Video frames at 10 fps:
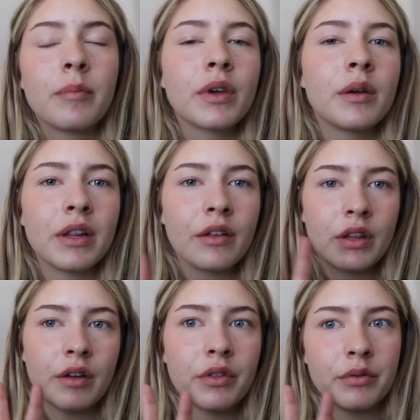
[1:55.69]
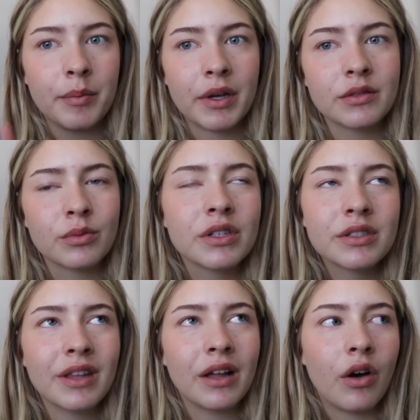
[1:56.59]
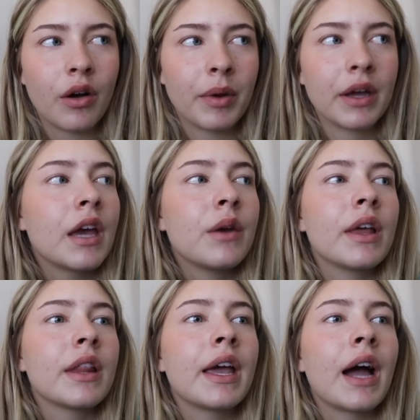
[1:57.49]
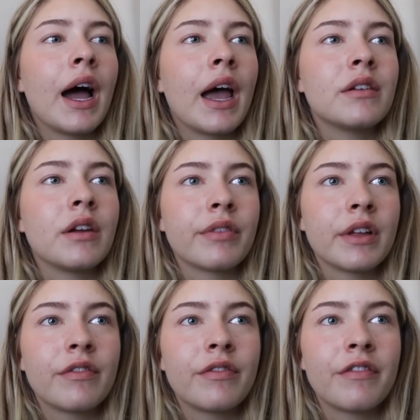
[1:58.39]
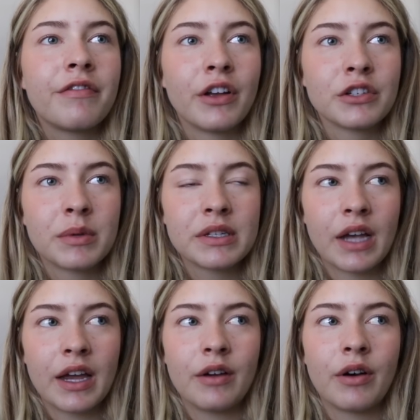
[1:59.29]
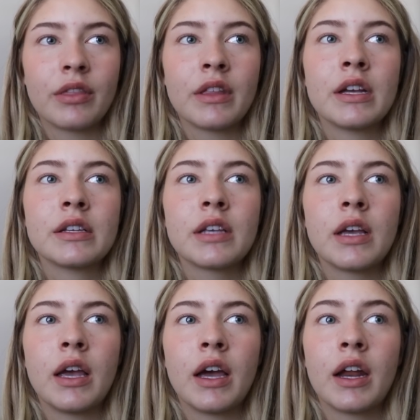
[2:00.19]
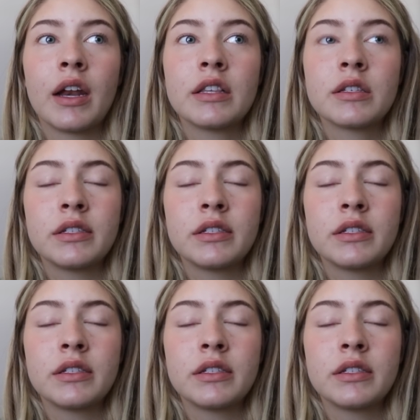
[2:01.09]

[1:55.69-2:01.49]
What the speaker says: I'm gonna be living there for 3 months, which isn't that long, but anyway, like I definitely have felt some anxiety around this, and it's